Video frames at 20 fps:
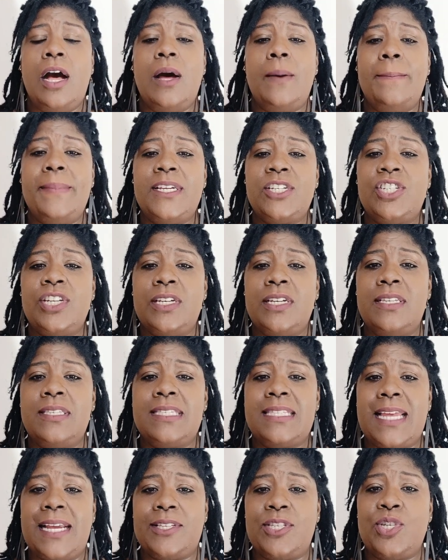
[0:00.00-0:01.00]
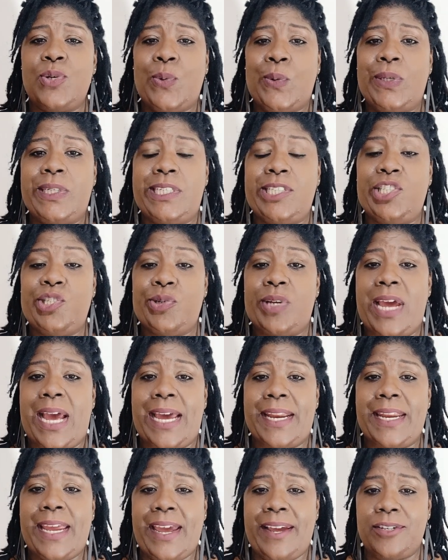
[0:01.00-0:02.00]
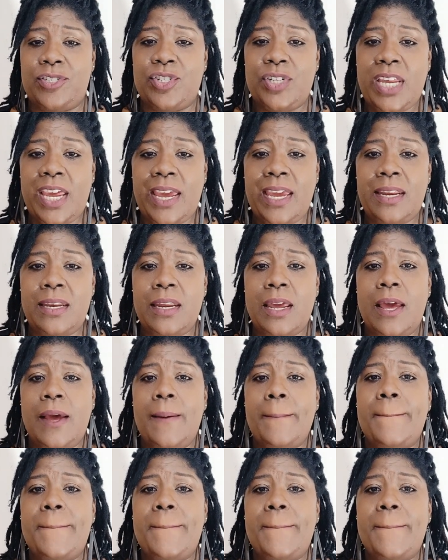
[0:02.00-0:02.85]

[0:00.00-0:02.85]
Our mission is not to only do that, educate,